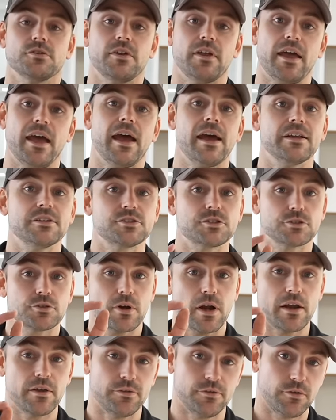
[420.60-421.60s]
so it adds
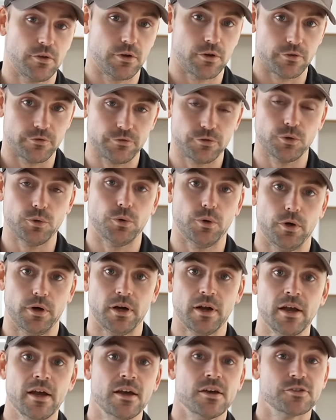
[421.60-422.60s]
strength to your floor.
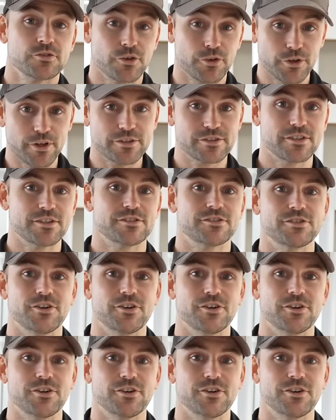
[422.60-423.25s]
So let's get